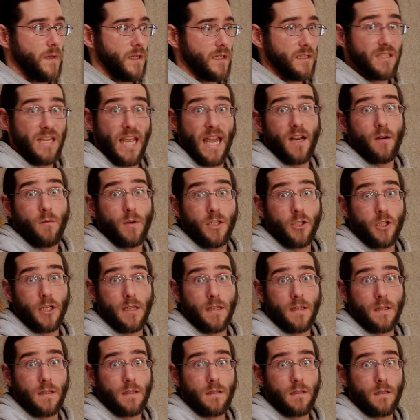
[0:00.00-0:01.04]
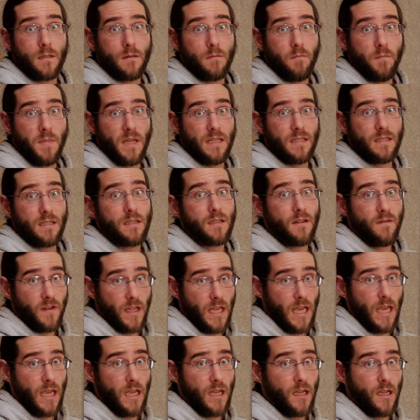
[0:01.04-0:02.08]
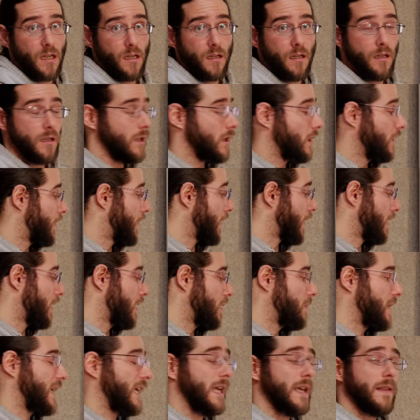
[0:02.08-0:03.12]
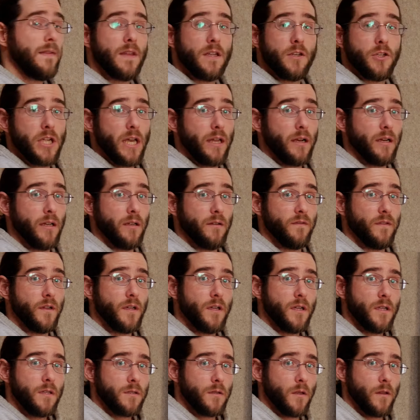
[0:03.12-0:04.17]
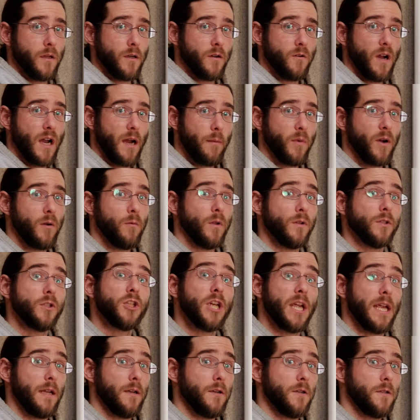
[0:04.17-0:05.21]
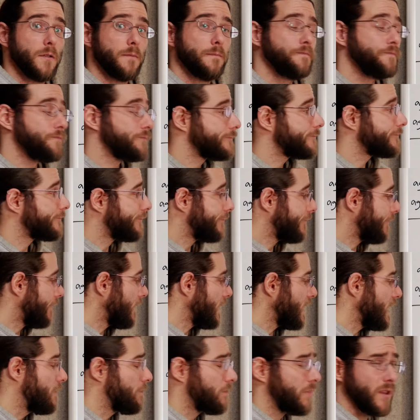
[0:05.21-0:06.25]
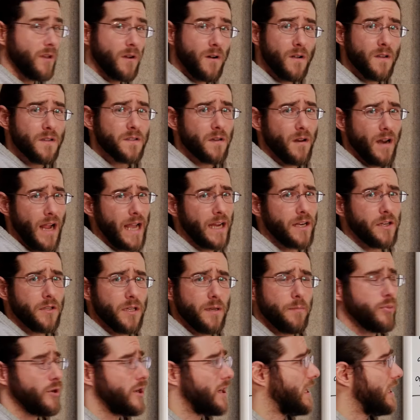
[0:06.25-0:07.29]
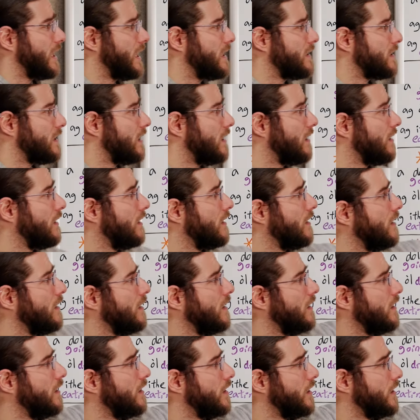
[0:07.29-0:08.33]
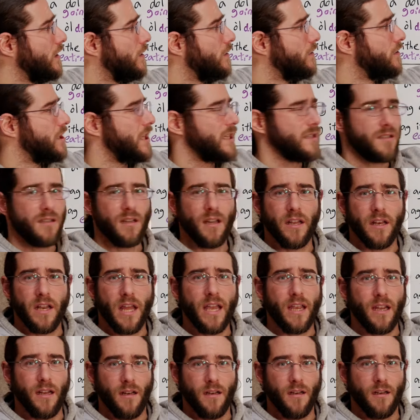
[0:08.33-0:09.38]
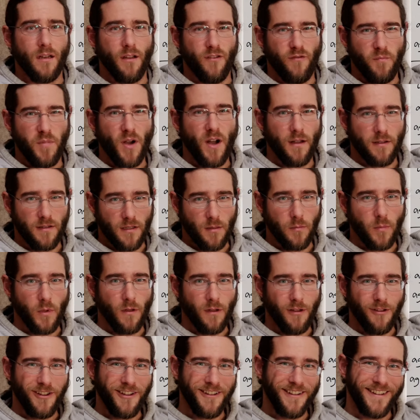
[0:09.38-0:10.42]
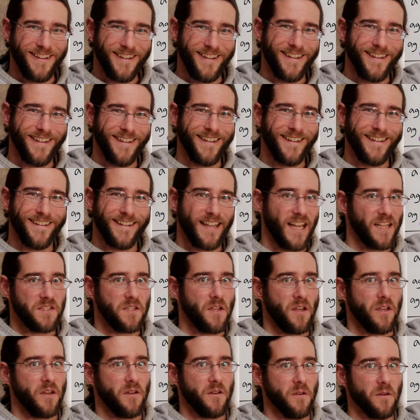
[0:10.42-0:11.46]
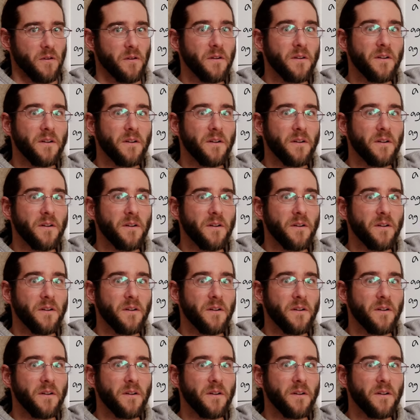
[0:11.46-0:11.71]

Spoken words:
sandwiches, pieces of cake, they're going to be in the genitive, so the grammar will change. Plurals are actually pretty easy. You just lenite if possible. That's all you do.